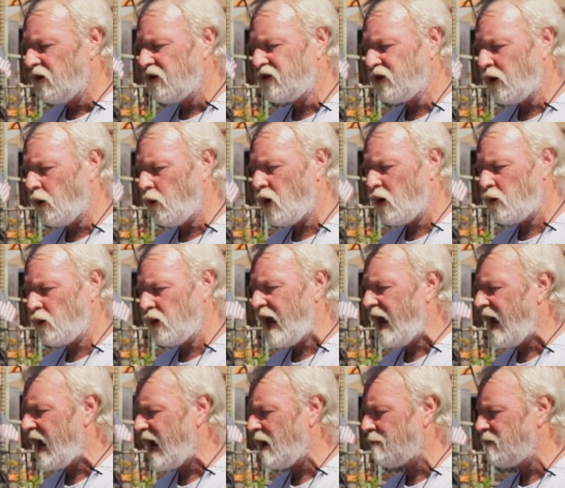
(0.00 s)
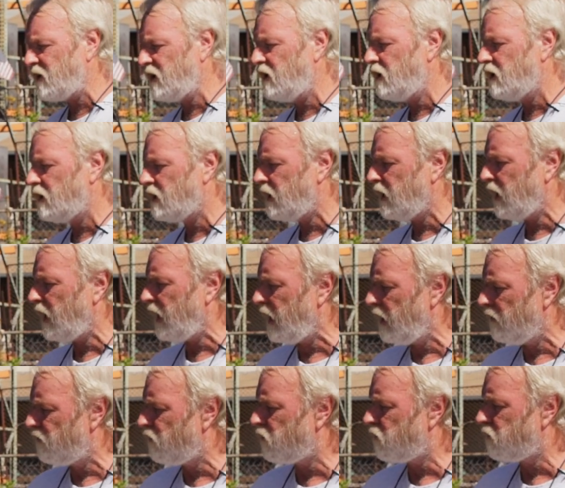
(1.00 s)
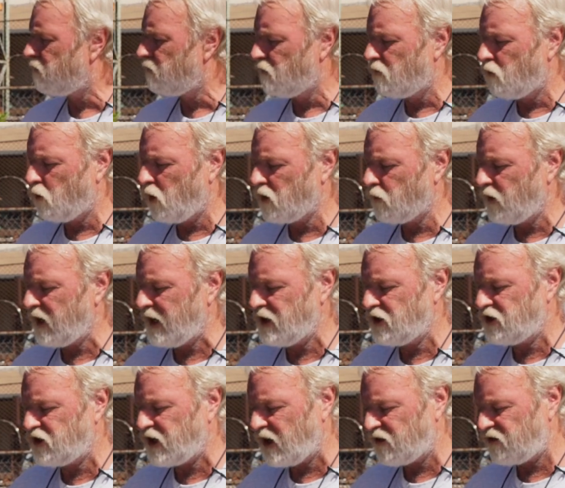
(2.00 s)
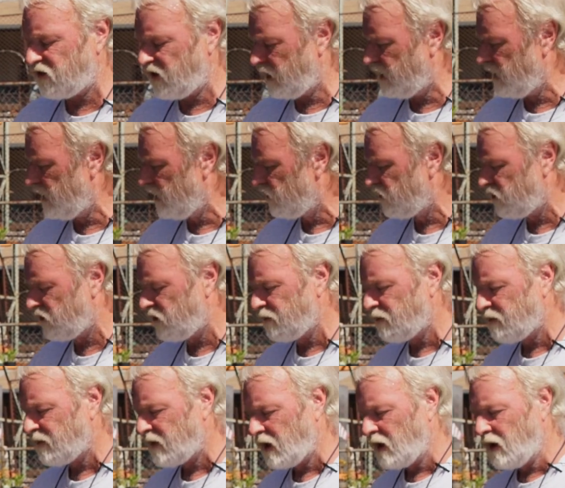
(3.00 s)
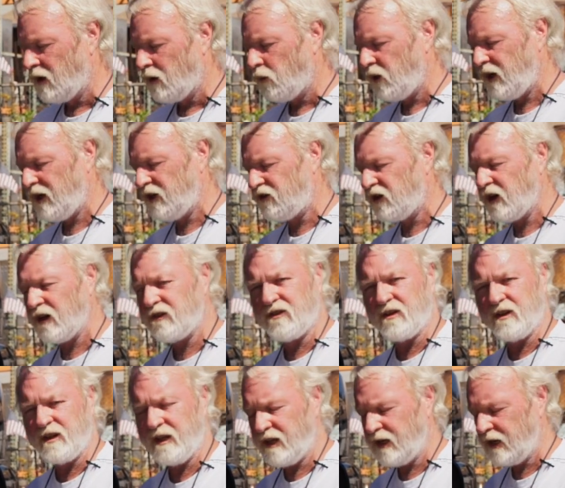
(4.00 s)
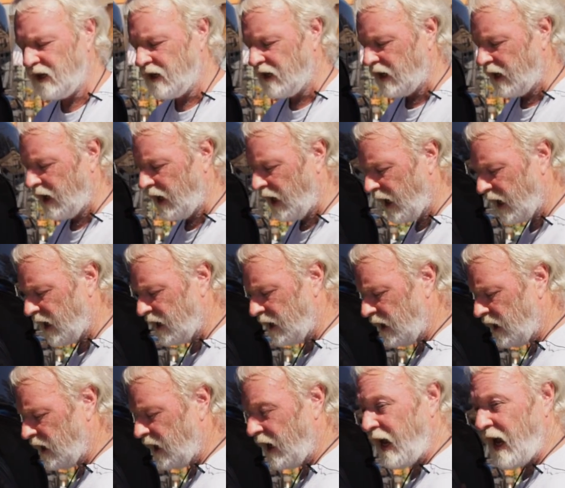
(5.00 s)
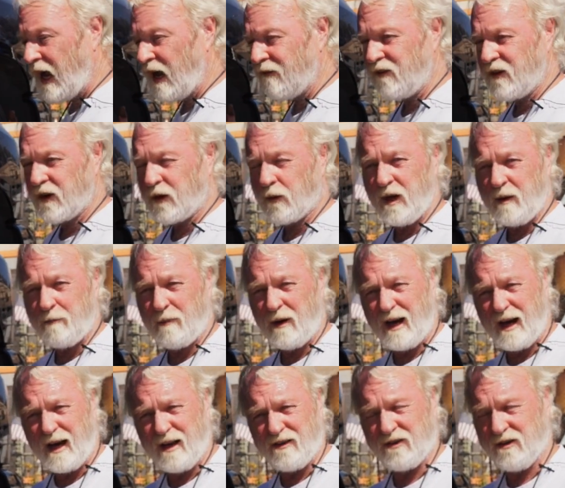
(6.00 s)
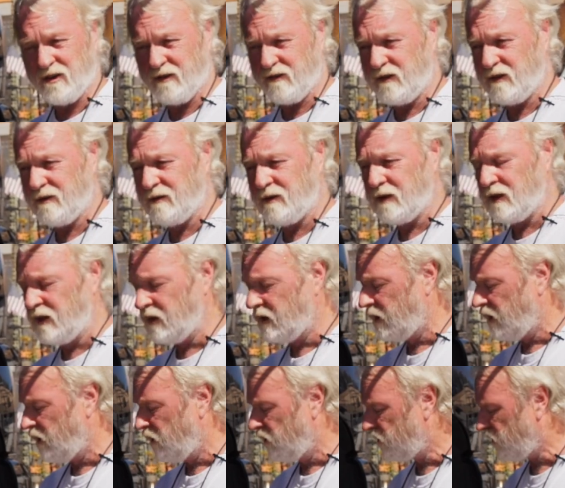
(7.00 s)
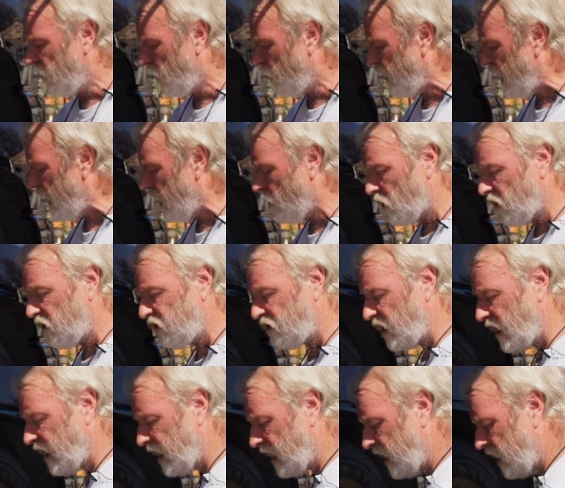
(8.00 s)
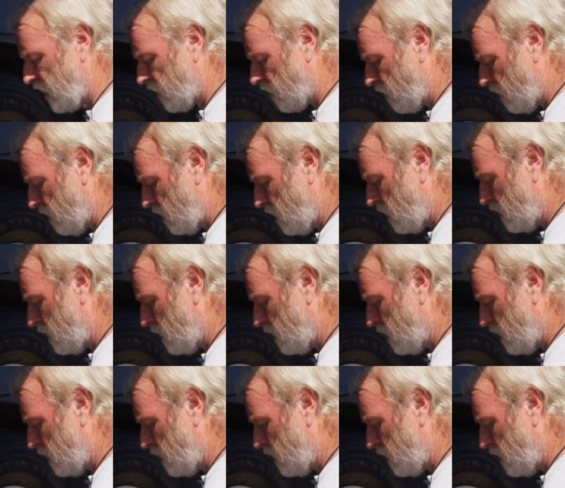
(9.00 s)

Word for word: So what would happen if when we adjusted this, we adjusted it at a half degree positive. So now we're sitting here,